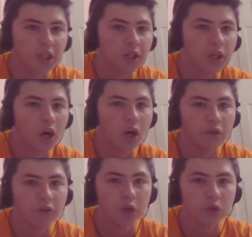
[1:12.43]
I need
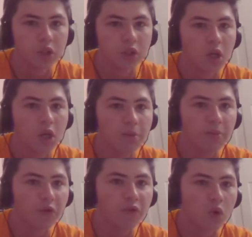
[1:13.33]
100 votes
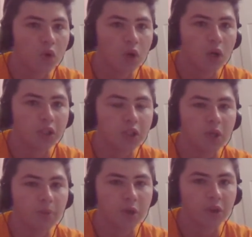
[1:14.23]
before uh,
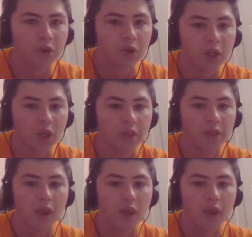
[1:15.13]
September 30th,